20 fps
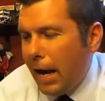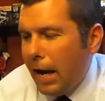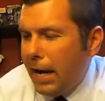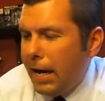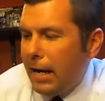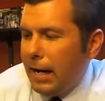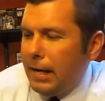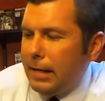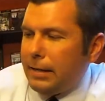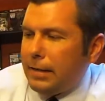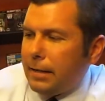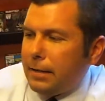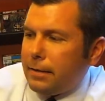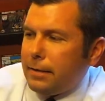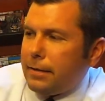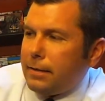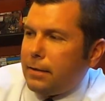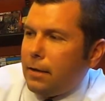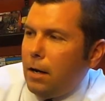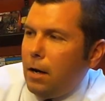And
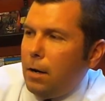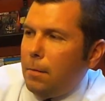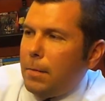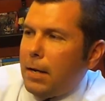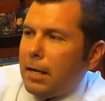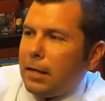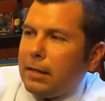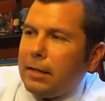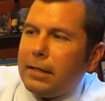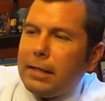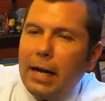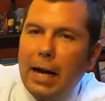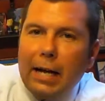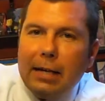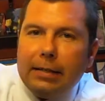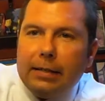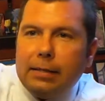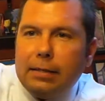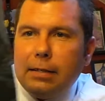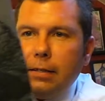some
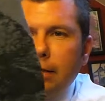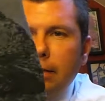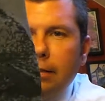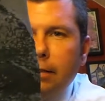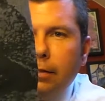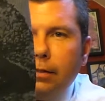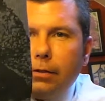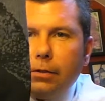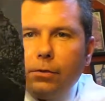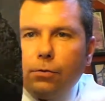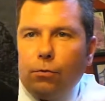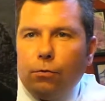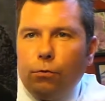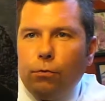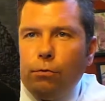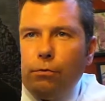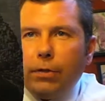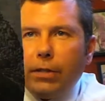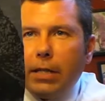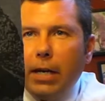Godzilla
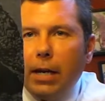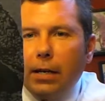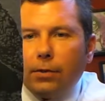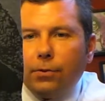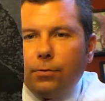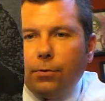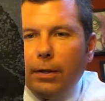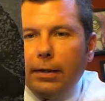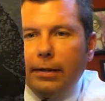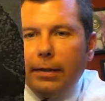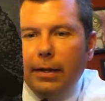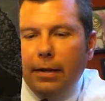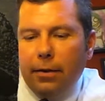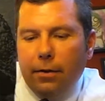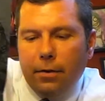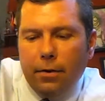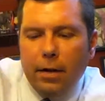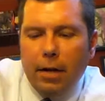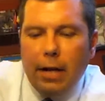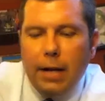crew socks right
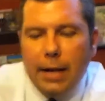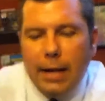there.